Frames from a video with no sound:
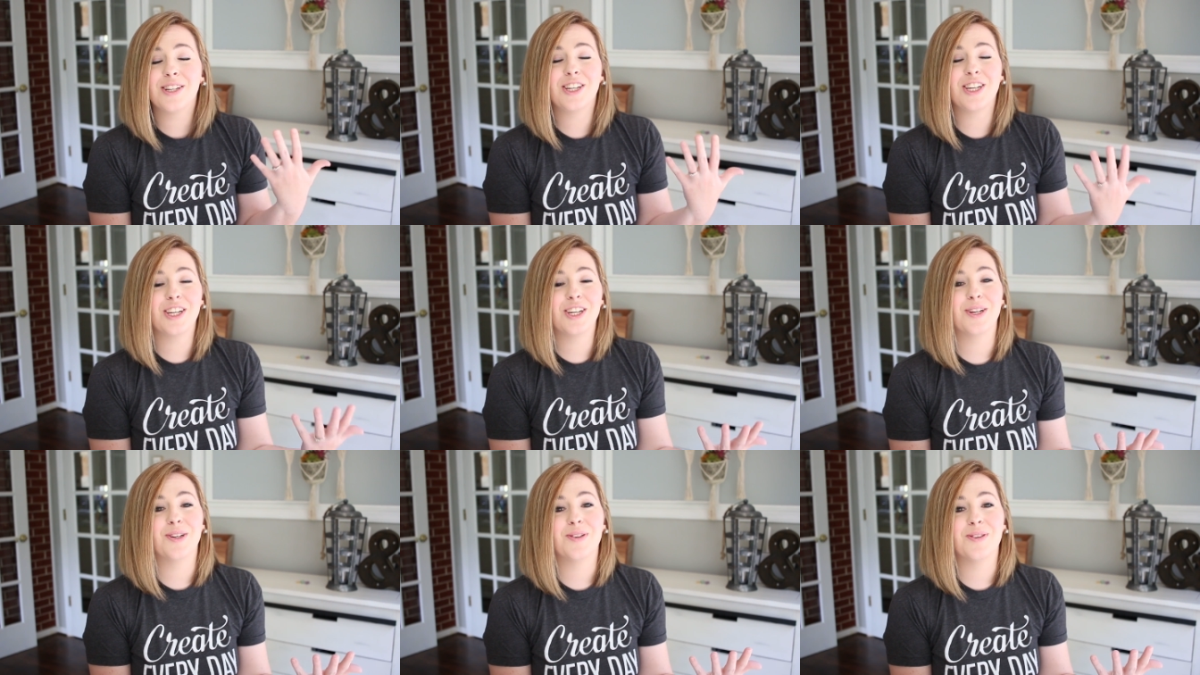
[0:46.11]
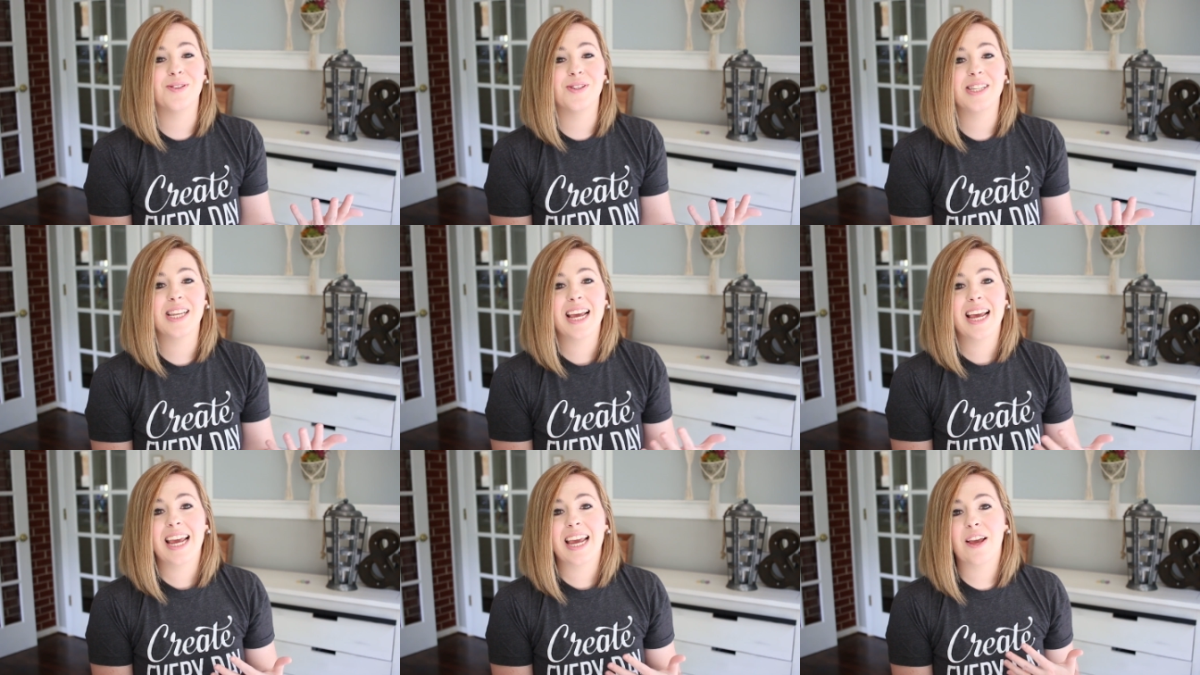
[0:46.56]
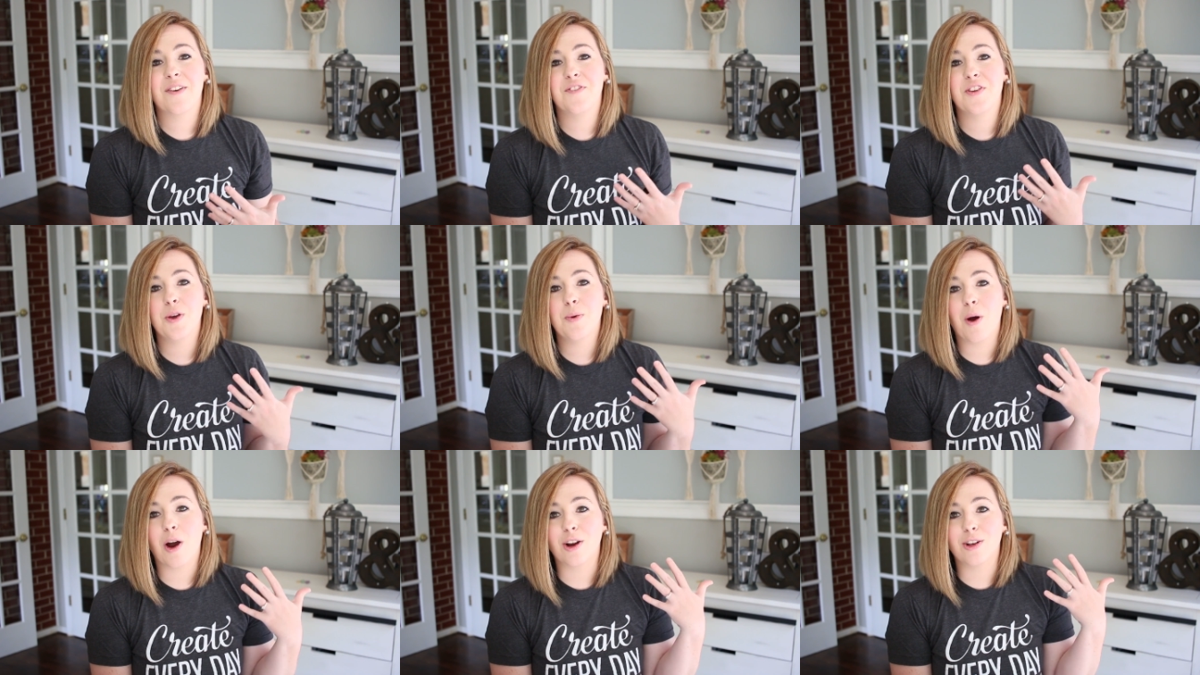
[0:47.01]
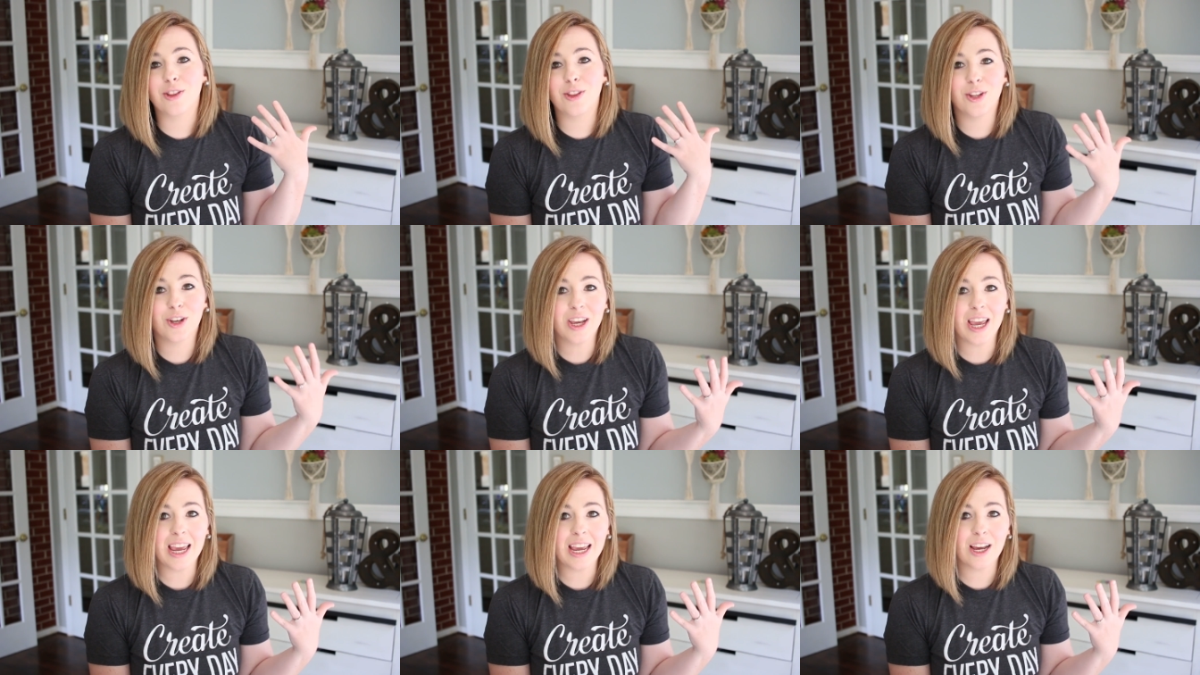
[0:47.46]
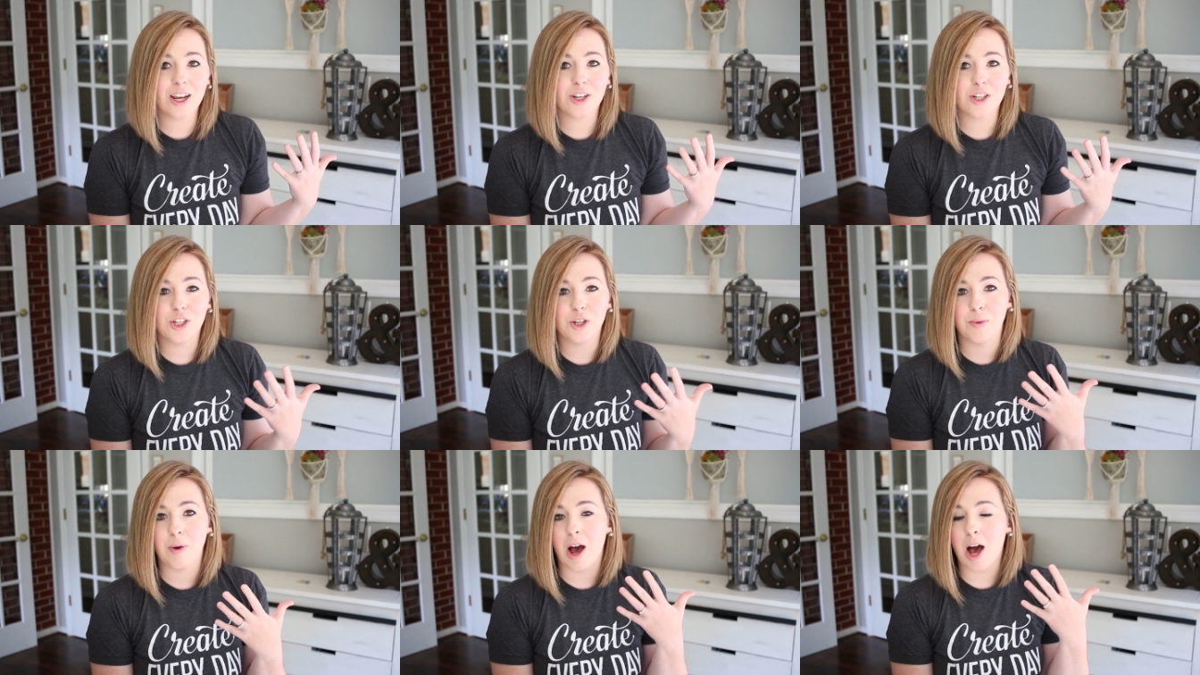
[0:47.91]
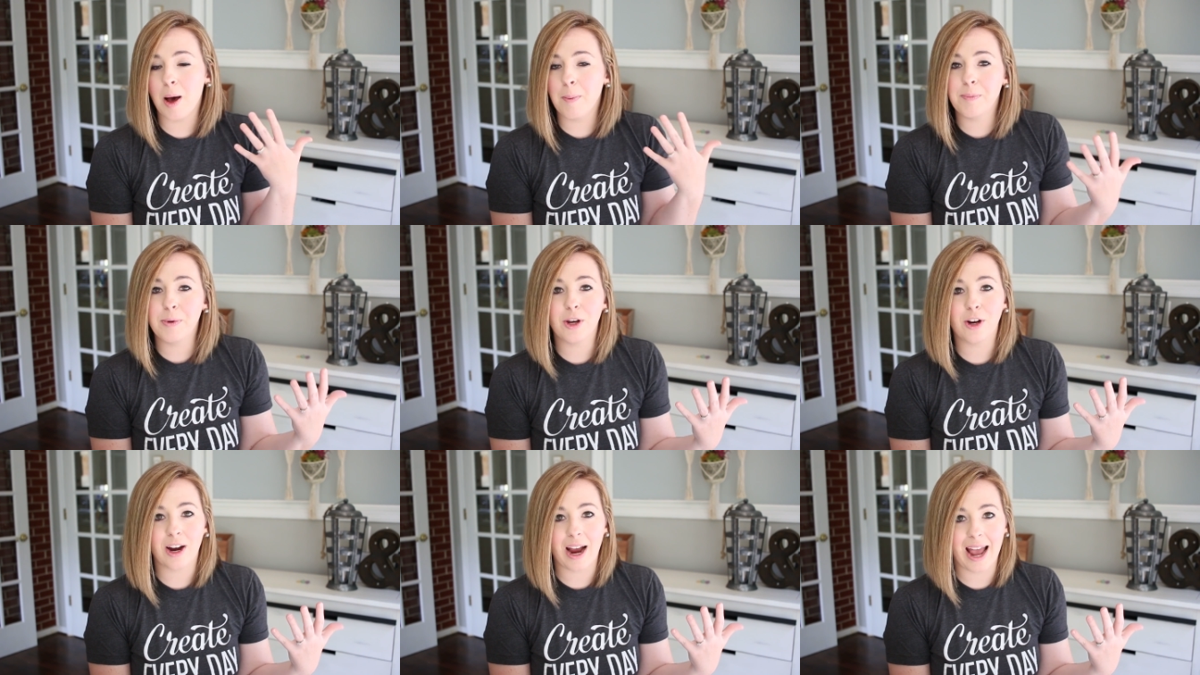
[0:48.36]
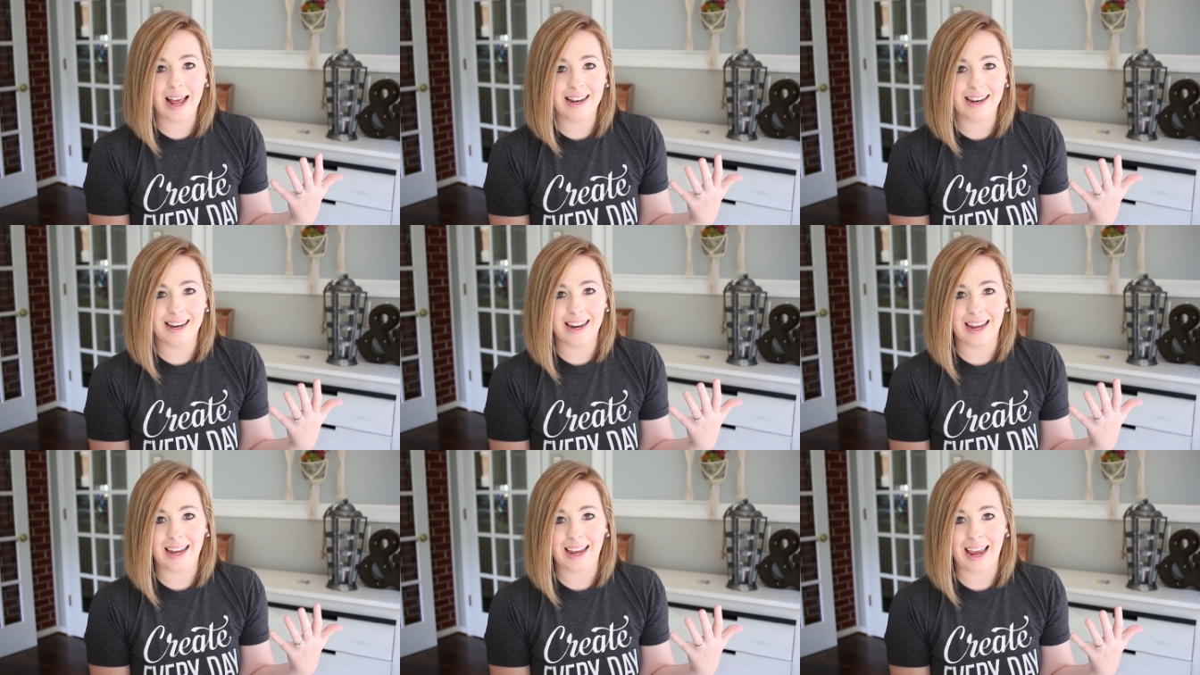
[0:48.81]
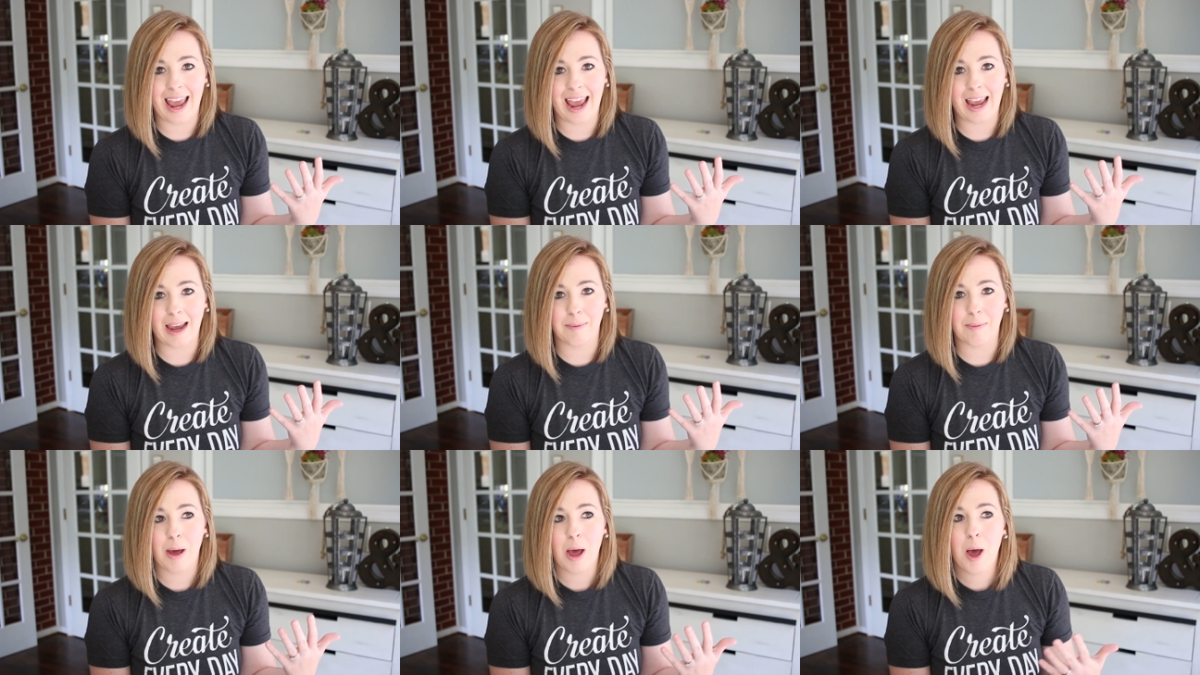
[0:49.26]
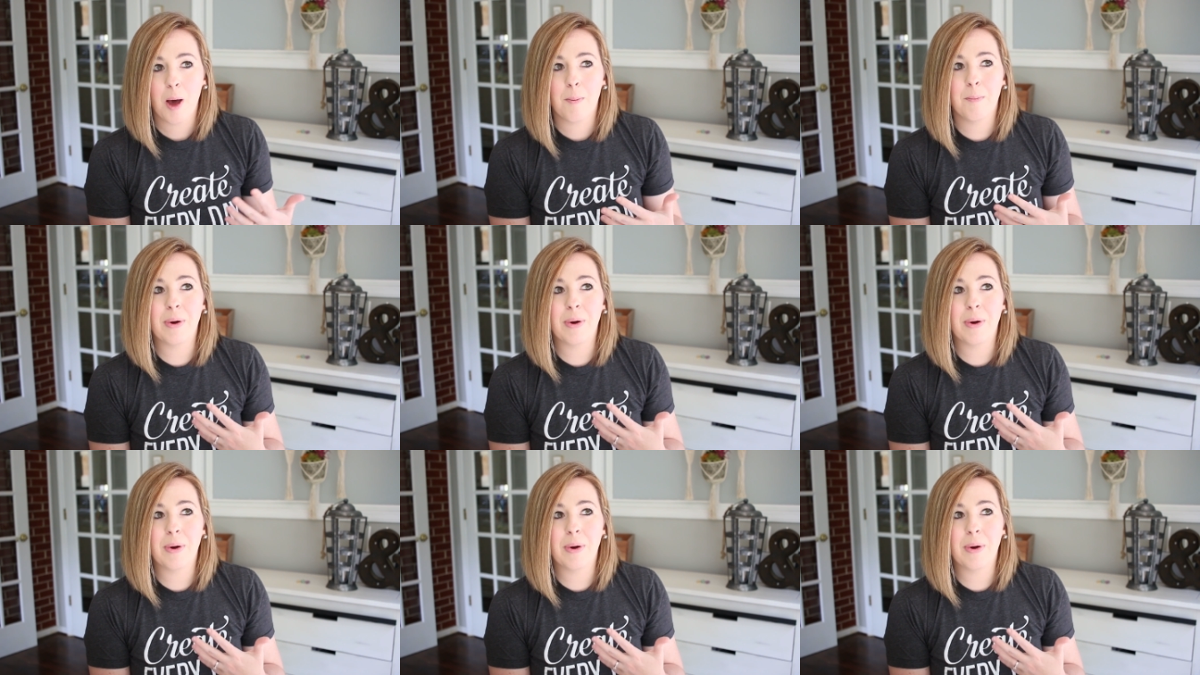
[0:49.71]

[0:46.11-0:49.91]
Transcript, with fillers: to use if you are looking to up your editing game